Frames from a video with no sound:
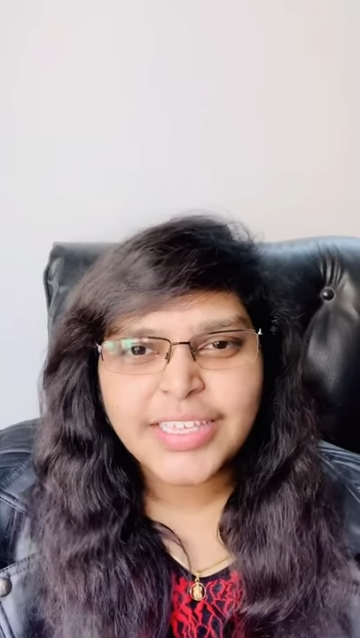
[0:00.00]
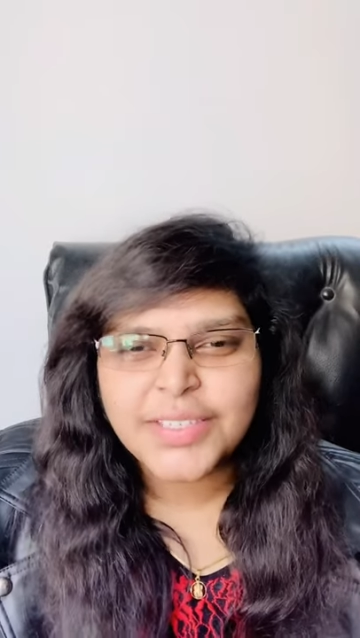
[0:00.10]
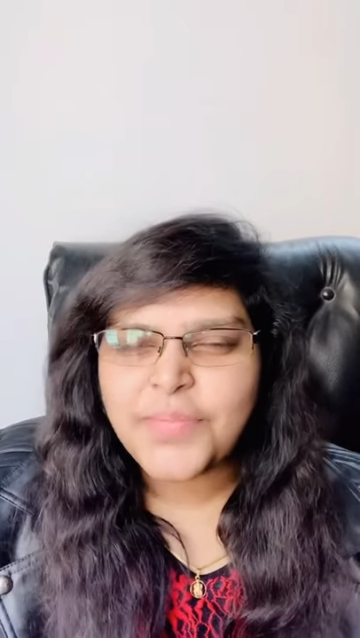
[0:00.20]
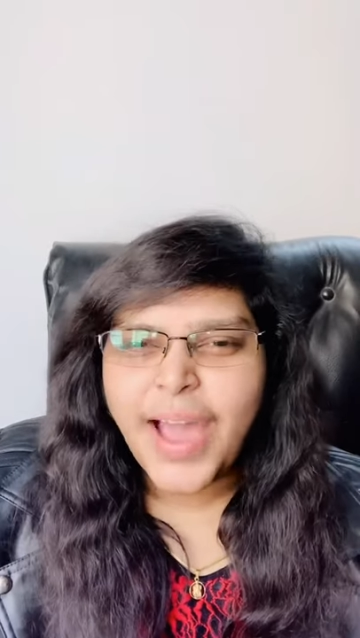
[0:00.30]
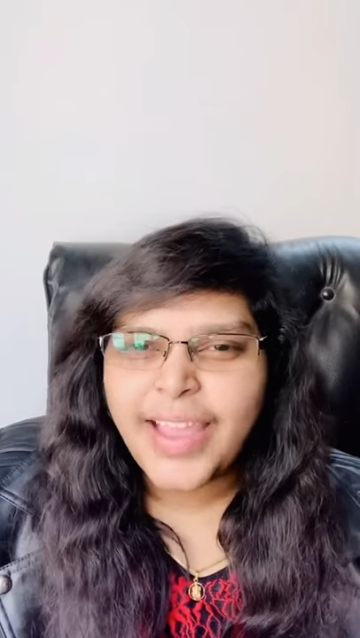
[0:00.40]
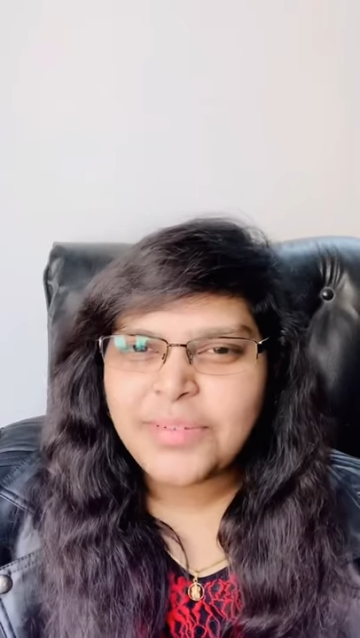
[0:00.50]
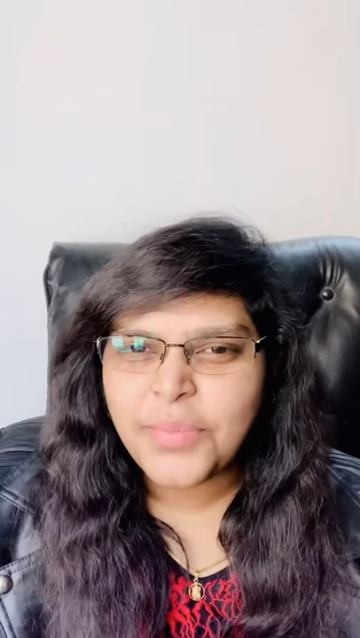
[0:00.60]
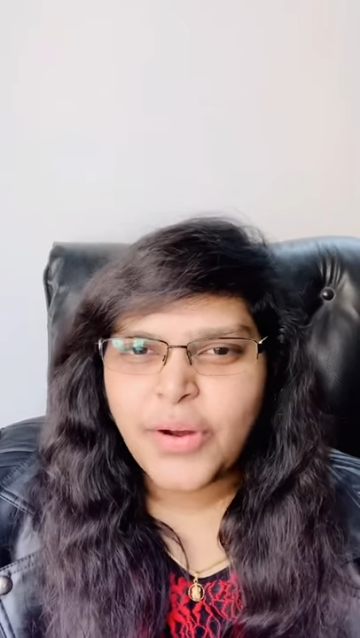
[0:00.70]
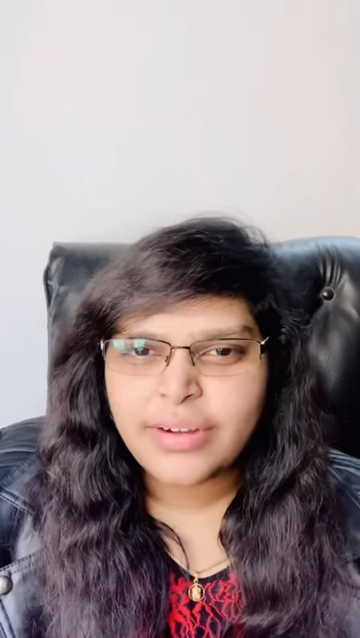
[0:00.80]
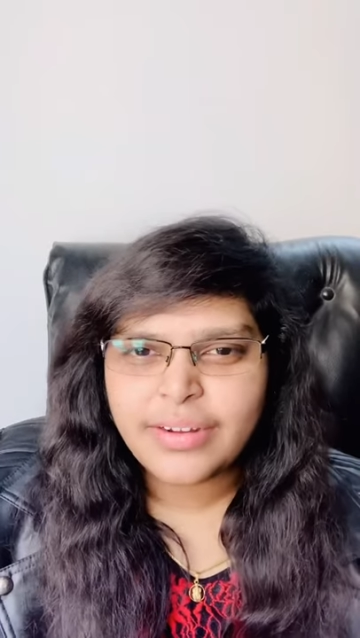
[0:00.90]
smile
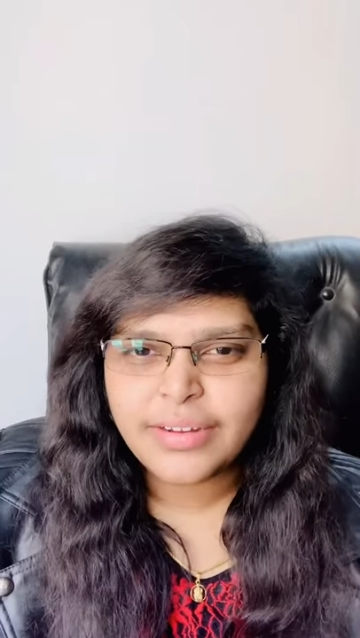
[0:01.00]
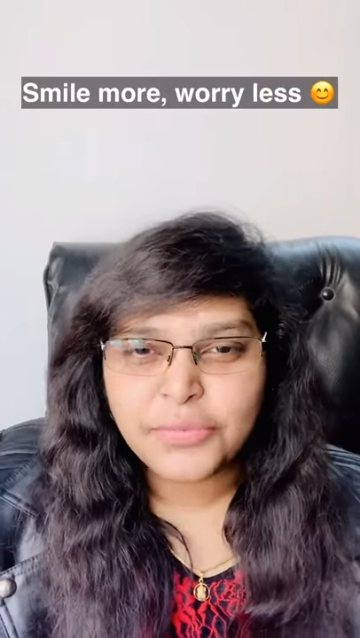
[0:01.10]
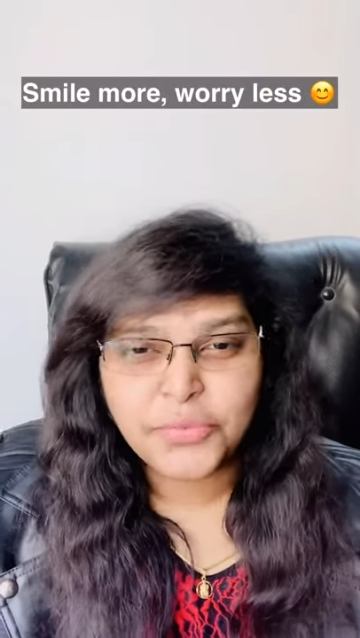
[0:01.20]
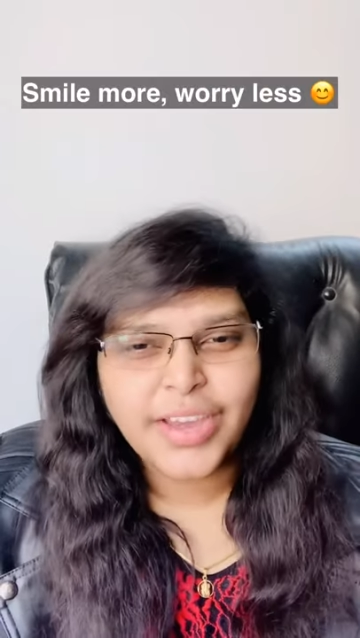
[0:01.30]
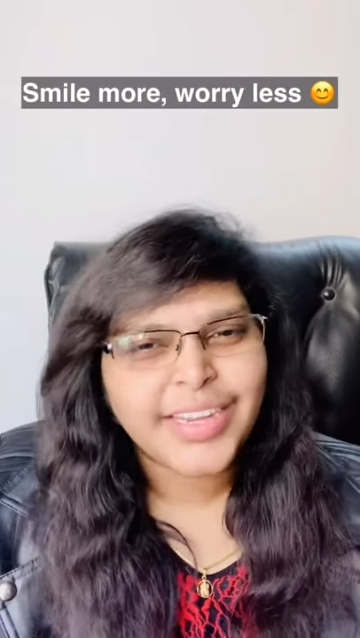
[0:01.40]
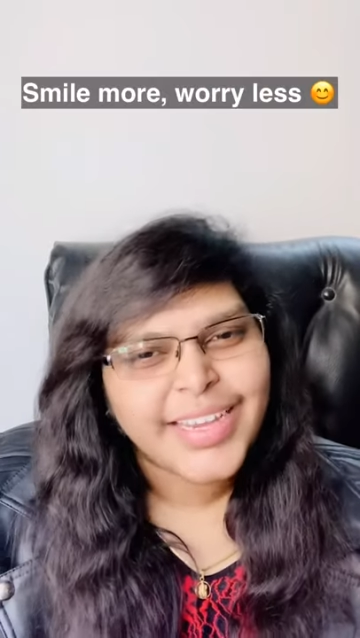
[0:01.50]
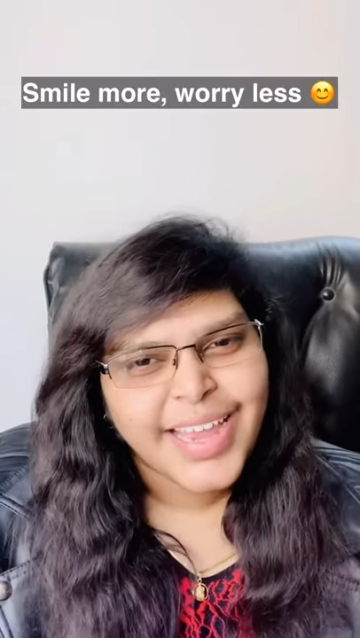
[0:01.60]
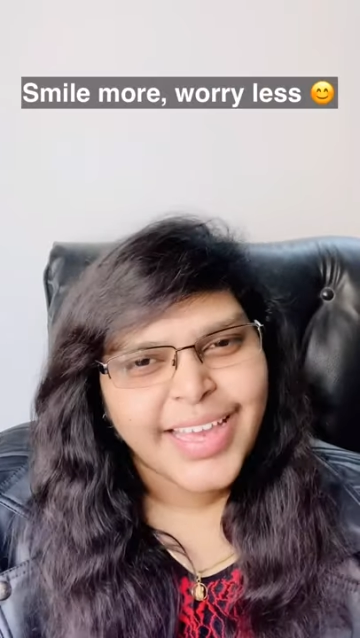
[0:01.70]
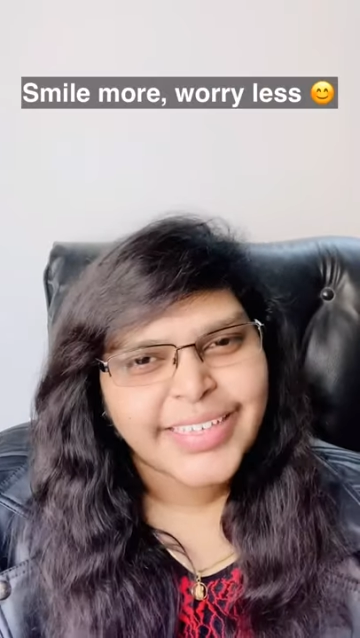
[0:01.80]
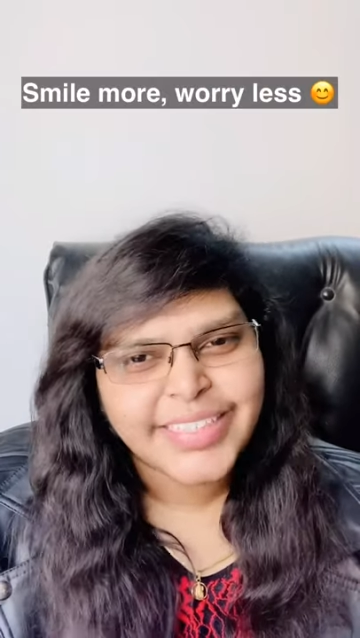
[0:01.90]
more, worry
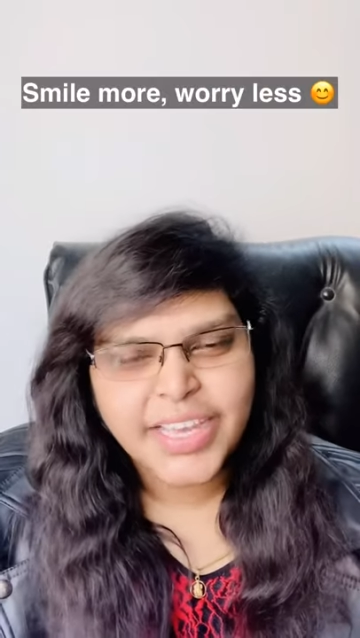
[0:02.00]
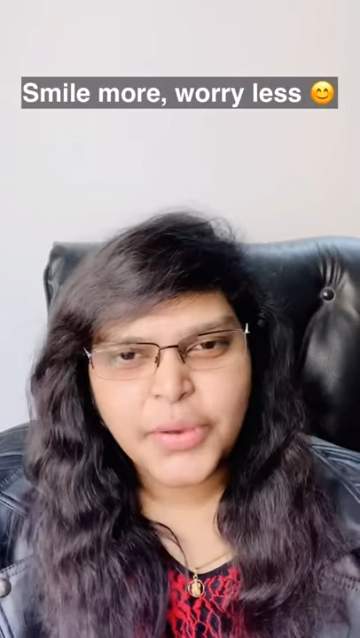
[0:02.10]
less?